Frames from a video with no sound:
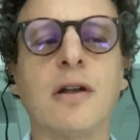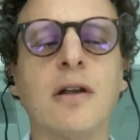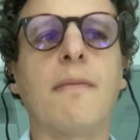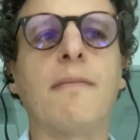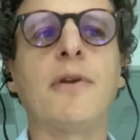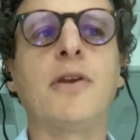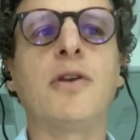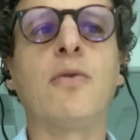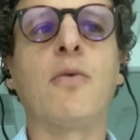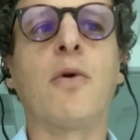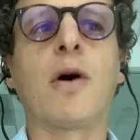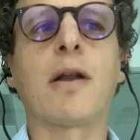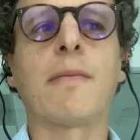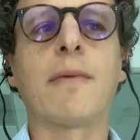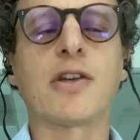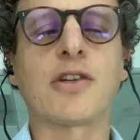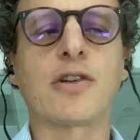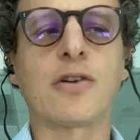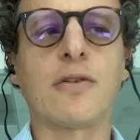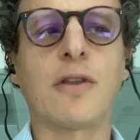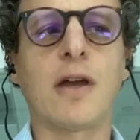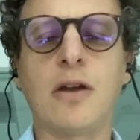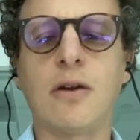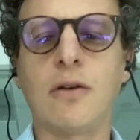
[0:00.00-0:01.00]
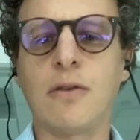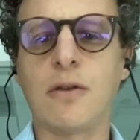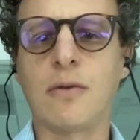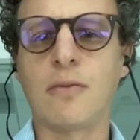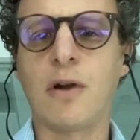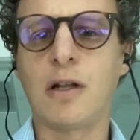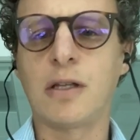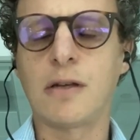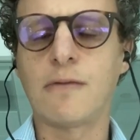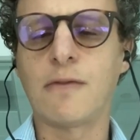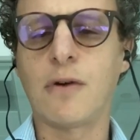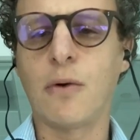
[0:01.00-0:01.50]
you want to make sure that the
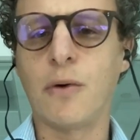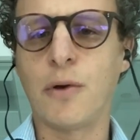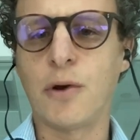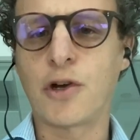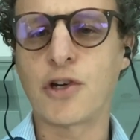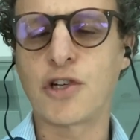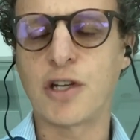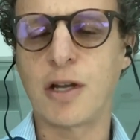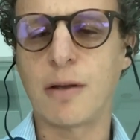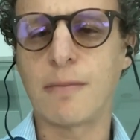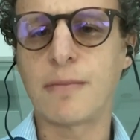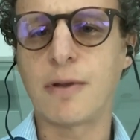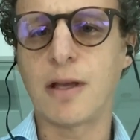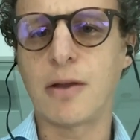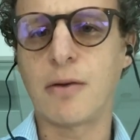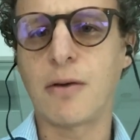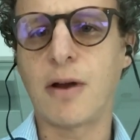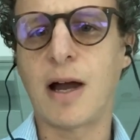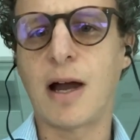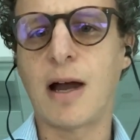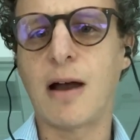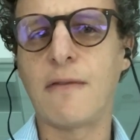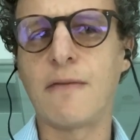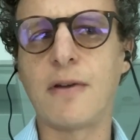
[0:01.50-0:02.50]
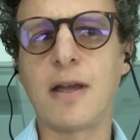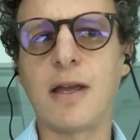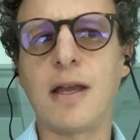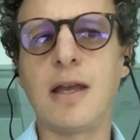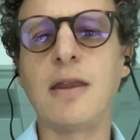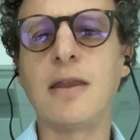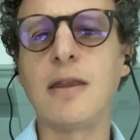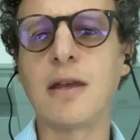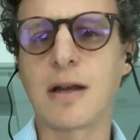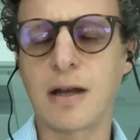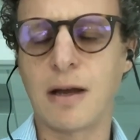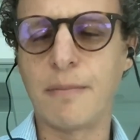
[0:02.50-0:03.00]
relative ownership that you have
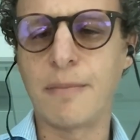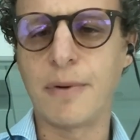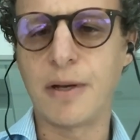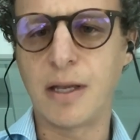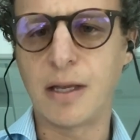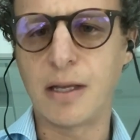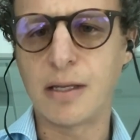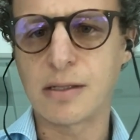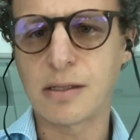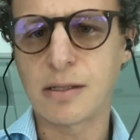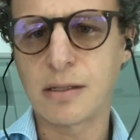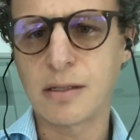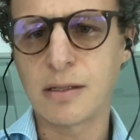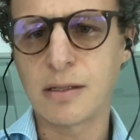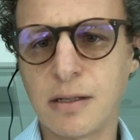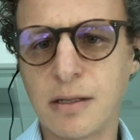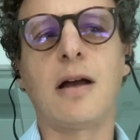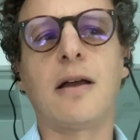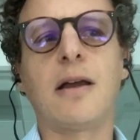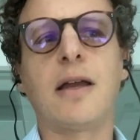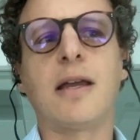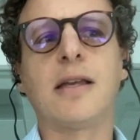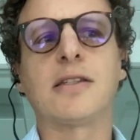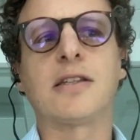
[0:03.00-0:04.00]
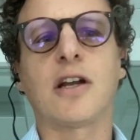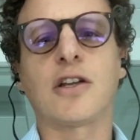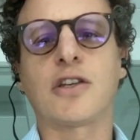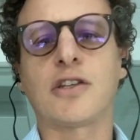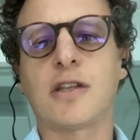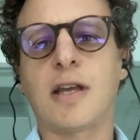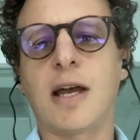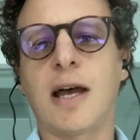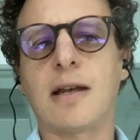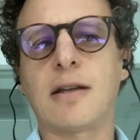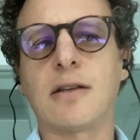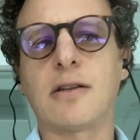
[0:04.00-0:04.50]
in the companies is such
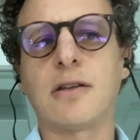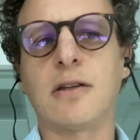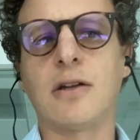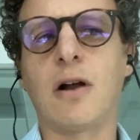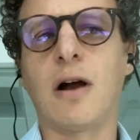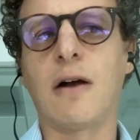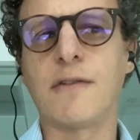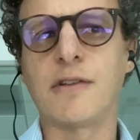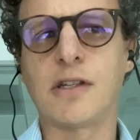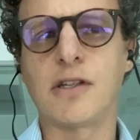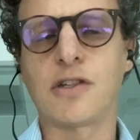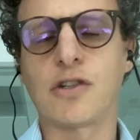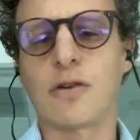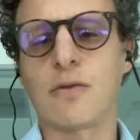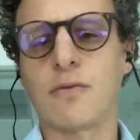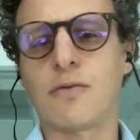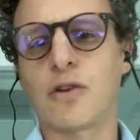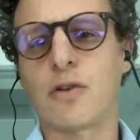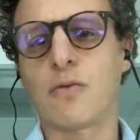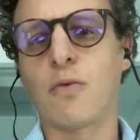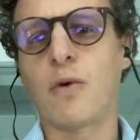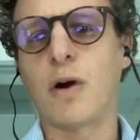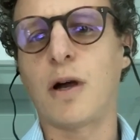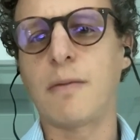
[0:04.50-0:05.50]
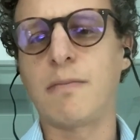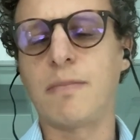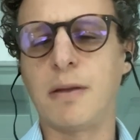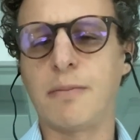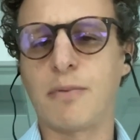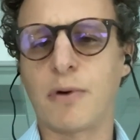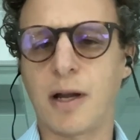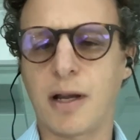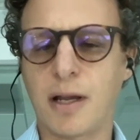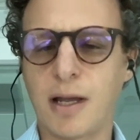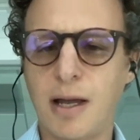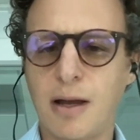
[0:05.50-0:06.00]
that you know obviously should should one be
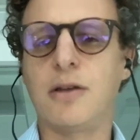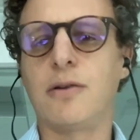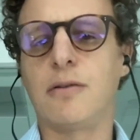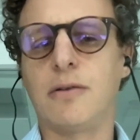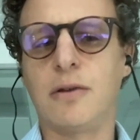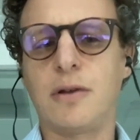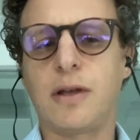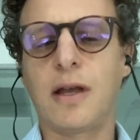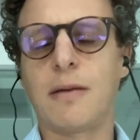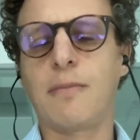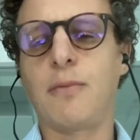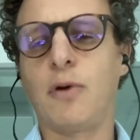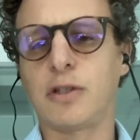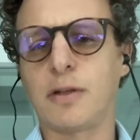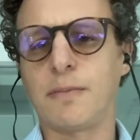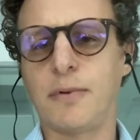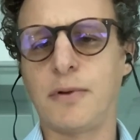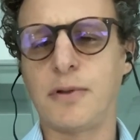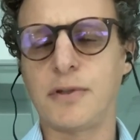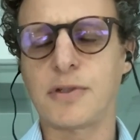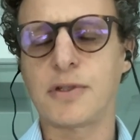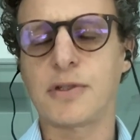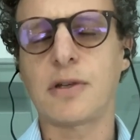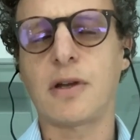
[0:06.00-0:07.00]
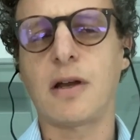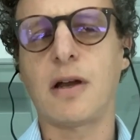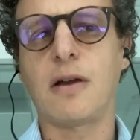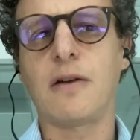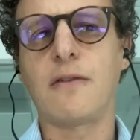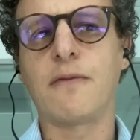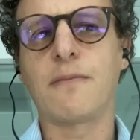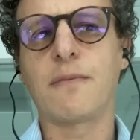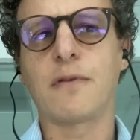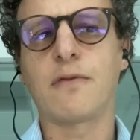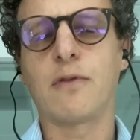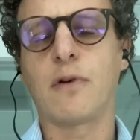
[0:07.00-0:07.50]
breakout you get multiples
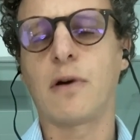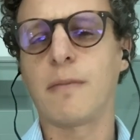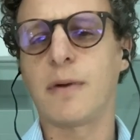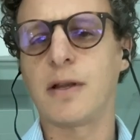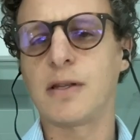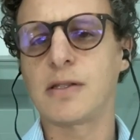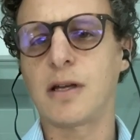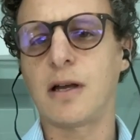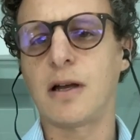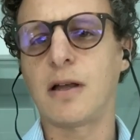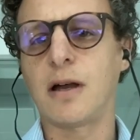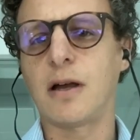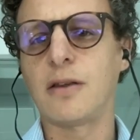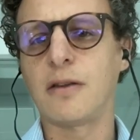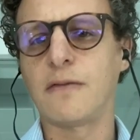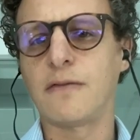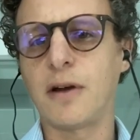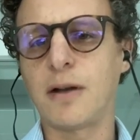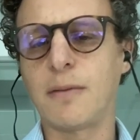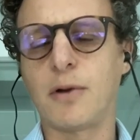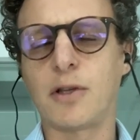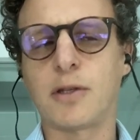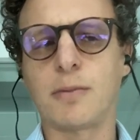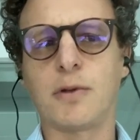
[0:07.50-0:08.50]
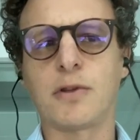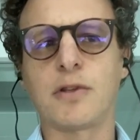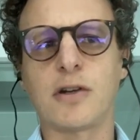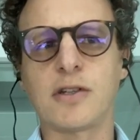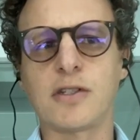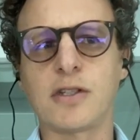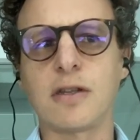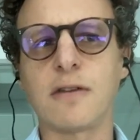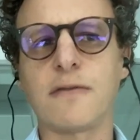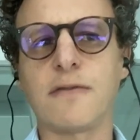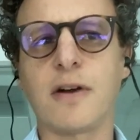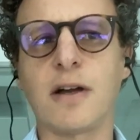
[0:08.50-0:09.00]
of performance on, on the fund multiple
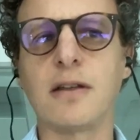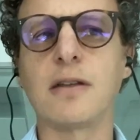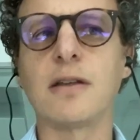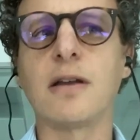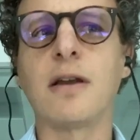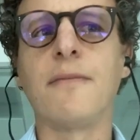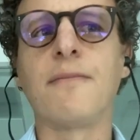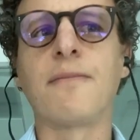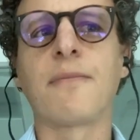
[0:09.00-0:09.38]
turns of the fund